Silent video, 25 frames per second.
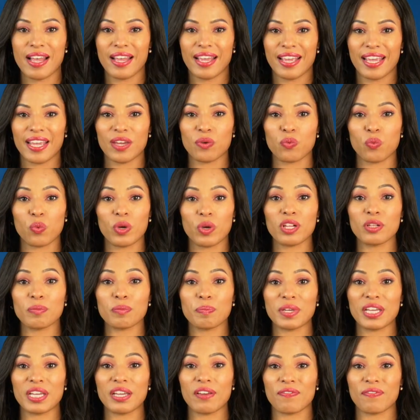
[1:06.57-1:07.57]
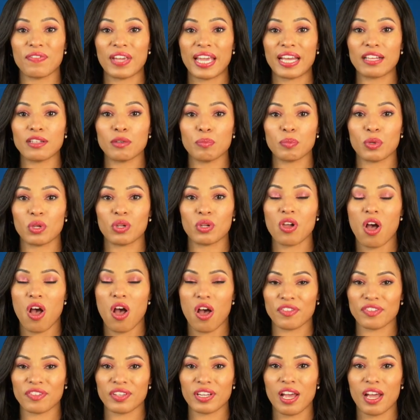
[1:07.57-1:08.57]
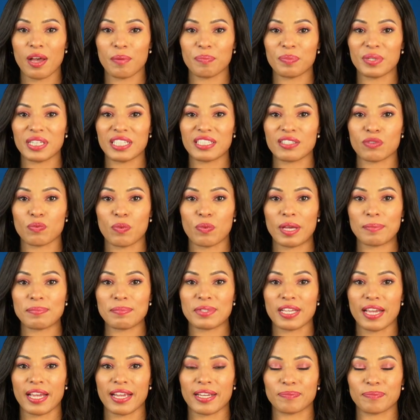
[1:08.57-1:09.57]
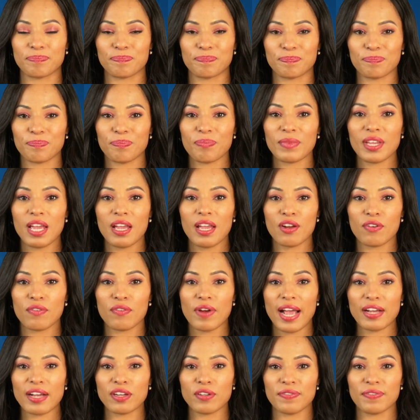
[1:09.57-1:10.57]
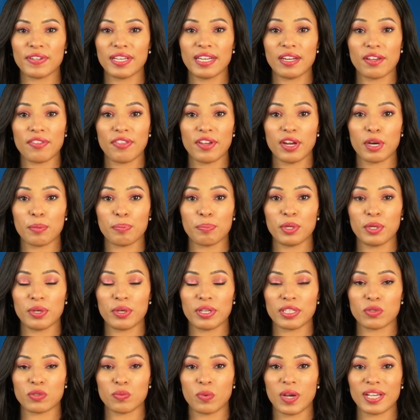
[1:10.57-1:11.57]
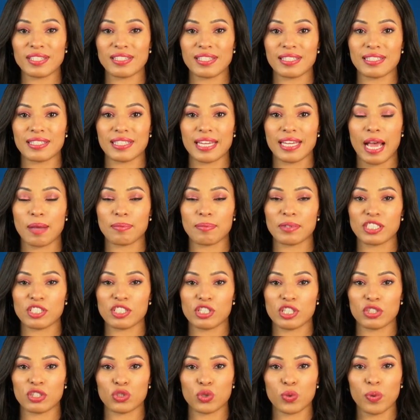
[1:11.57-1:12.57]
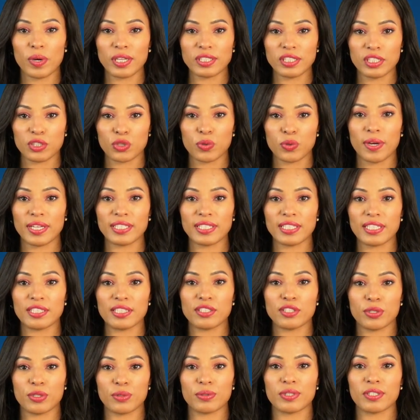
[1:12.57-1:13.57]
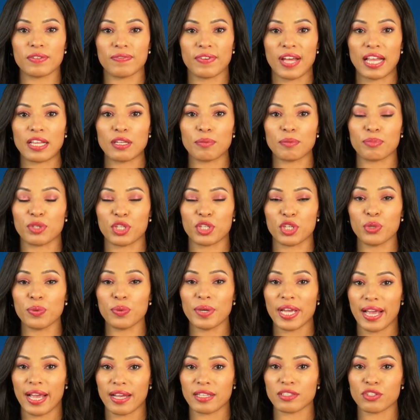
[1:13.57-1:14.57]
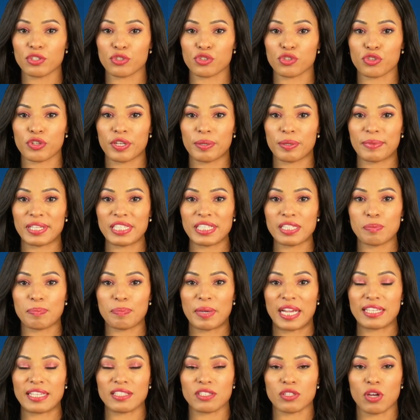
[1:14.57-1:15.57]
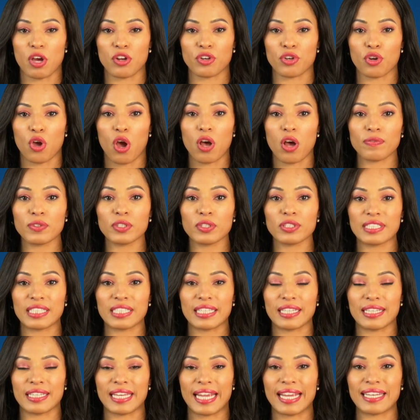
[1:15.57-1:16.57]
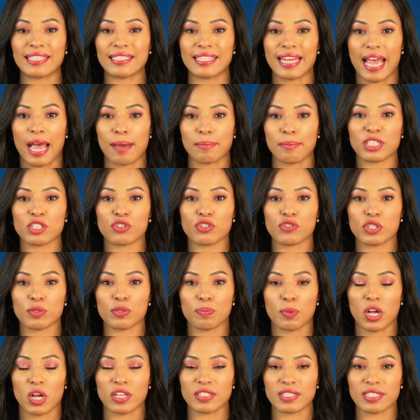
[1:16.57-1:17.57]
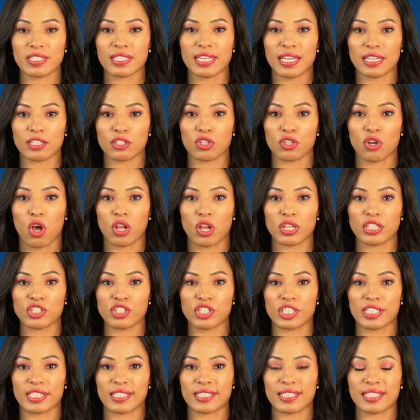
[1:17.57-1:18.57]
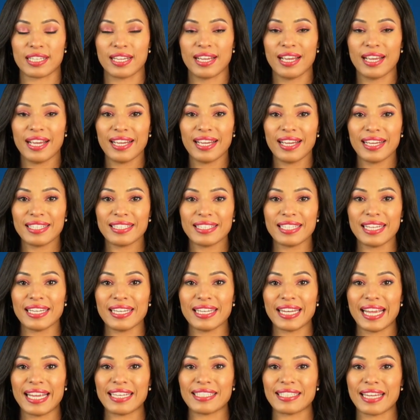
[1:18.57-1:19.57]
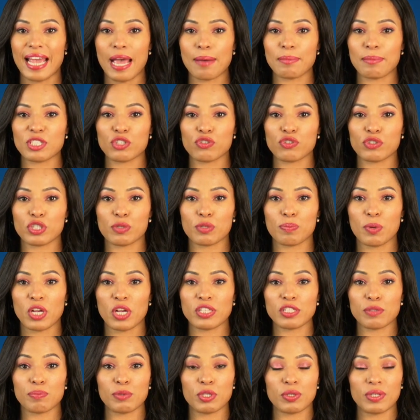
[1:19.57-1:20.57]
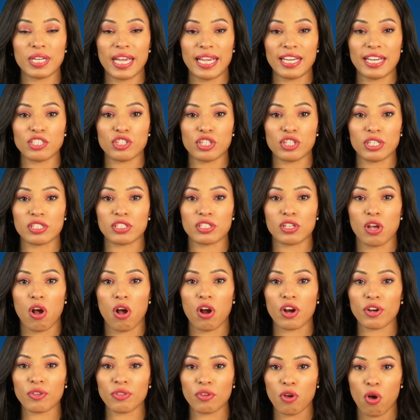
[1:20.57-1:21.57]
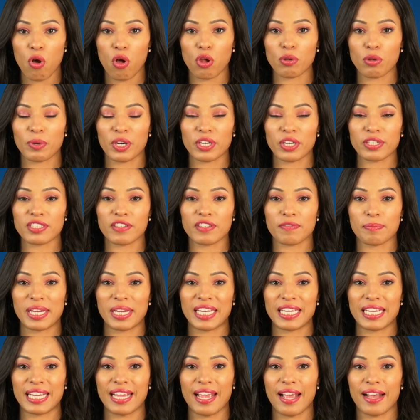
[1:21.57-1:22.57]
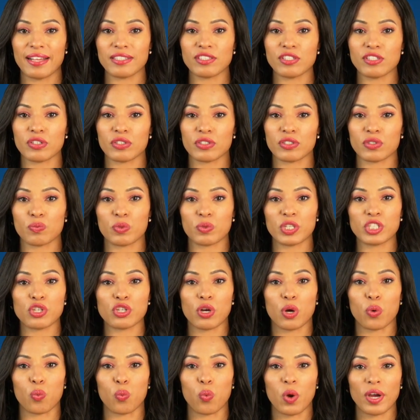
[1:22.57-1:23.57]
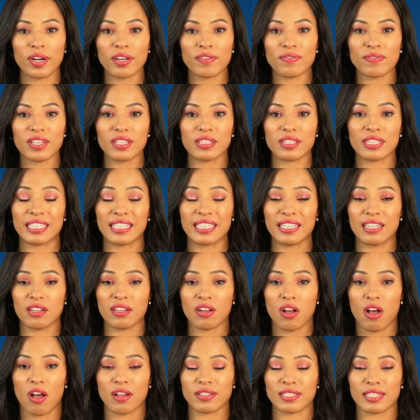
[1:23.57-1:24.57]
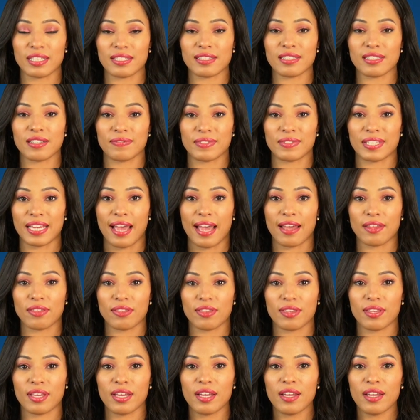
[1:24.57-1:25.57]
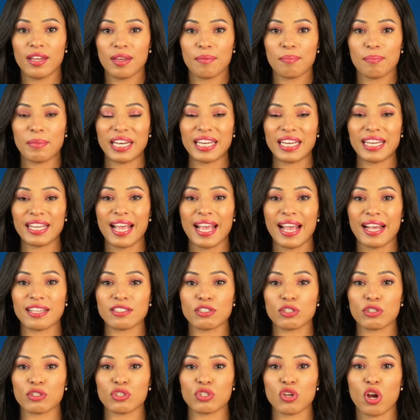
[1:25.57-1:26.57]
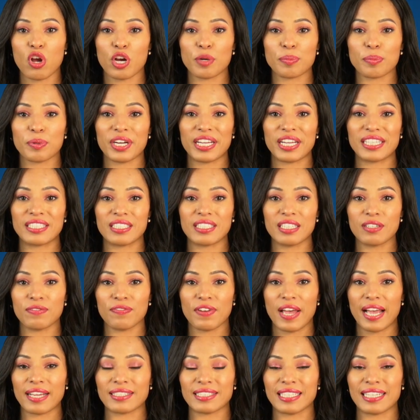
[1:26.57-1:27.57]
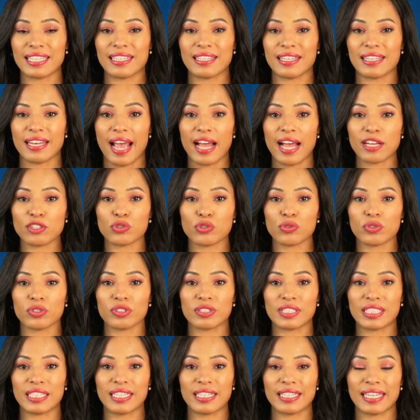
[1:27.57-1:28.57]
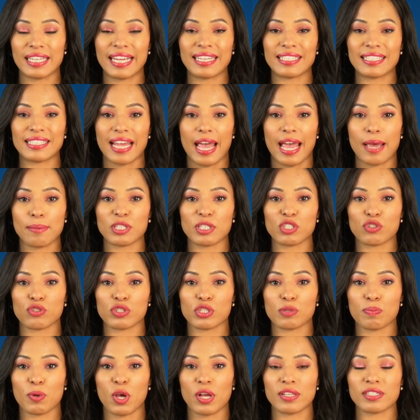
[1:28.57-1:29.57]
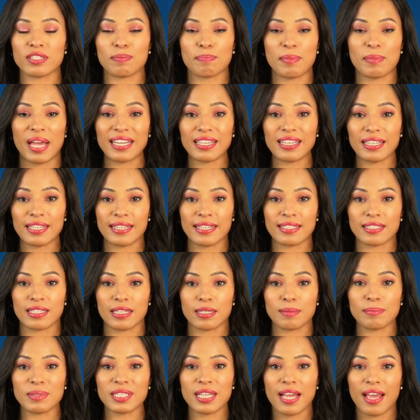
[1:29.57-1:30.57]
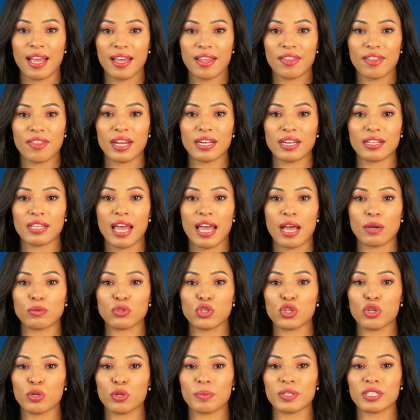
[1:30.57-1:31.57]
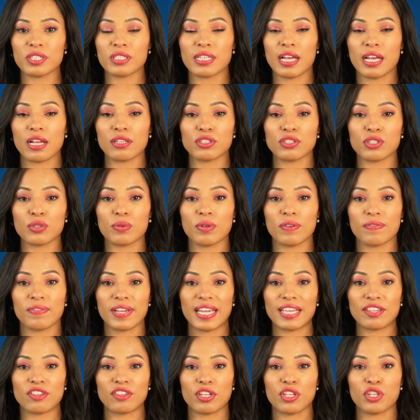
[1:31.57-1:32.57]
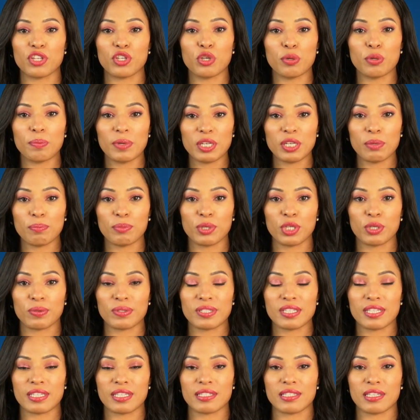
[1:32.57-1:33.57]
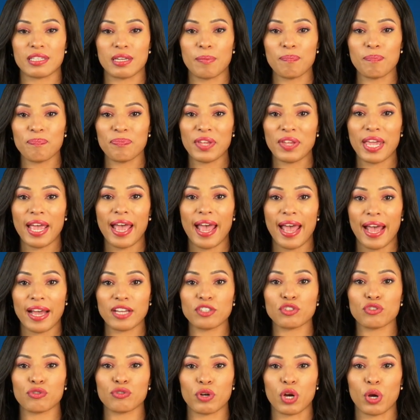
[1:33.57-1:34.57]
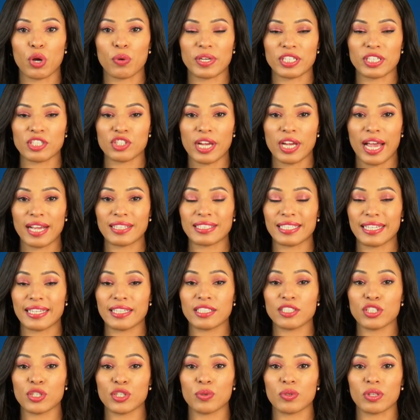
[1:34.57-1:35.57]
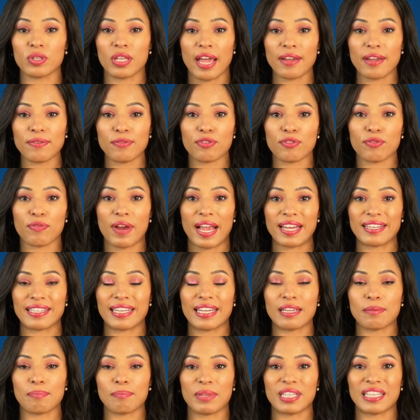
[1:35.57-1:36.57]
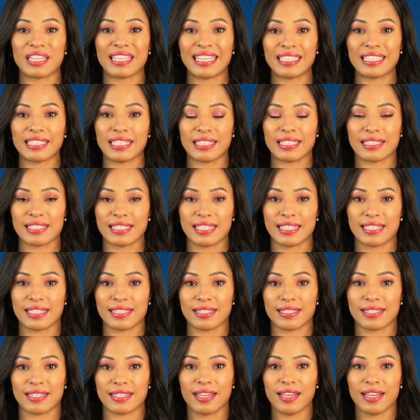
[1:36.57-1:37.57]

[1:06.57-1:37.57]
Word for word: It will be available on the company's website. Rakovina Therapeutics was established in twenty twenty to develop new cancer treatments based on novel D N A damage response technologies. D N A damage response mutations are the hallmarks of many cancers, which are one of the leading causes of death. Many cancers harbor a defect in natural D N A damage response mechanisms that allow tumor cells to evade the human immune system and grow unchecked into life-threatening malignancies.